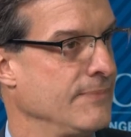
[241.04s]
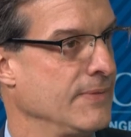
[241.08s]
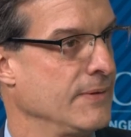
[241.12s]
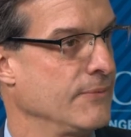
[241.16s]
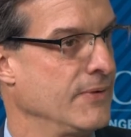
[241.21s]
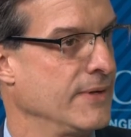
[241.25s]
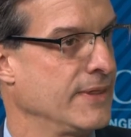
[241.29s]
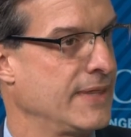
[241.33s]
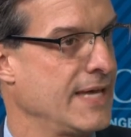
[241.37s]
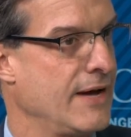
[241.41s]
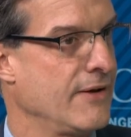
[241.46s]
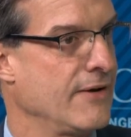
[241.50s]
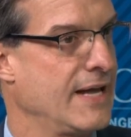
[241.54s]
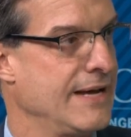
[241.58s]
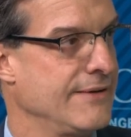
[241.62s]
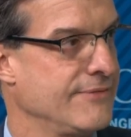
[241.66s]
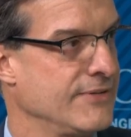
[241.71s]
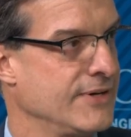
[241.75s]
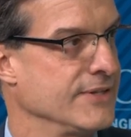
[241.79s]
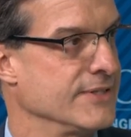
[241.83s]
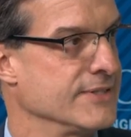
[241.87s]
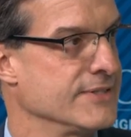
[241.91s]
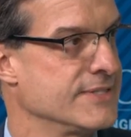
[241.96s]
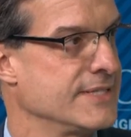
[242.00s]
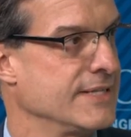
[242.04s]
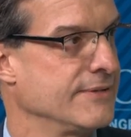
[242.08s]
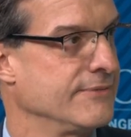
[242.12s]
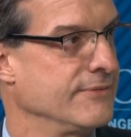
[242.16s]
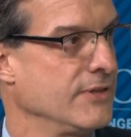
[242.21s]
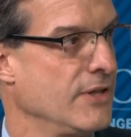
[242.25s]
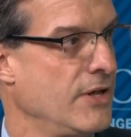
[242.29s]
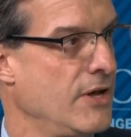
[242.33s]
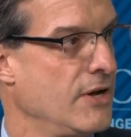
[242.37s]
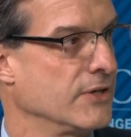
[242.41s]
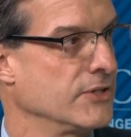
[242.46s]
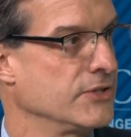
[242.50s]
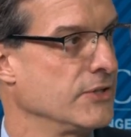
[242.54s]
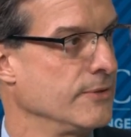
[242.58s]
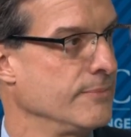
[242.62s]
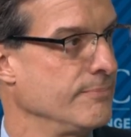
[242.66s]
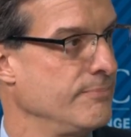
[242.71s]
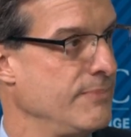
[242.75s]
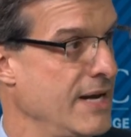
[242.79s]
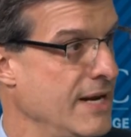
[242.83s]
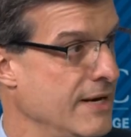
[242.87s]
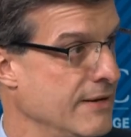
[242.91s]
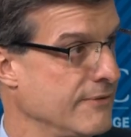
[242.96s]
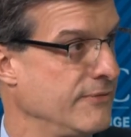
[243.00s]
without evidence of long-term
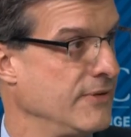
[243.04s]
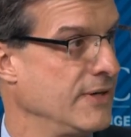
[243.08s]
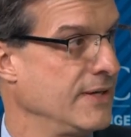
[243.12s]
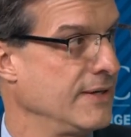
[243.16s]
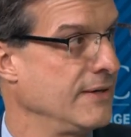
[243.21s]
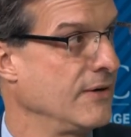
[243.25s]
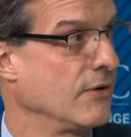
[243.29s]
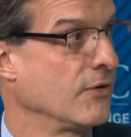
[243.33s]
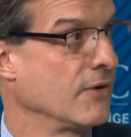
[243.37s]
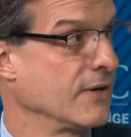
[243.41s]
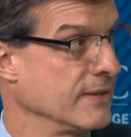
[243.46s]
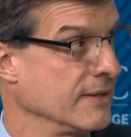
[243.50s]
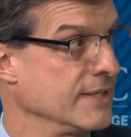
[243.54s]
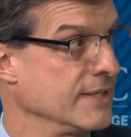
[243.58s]
benefit, or at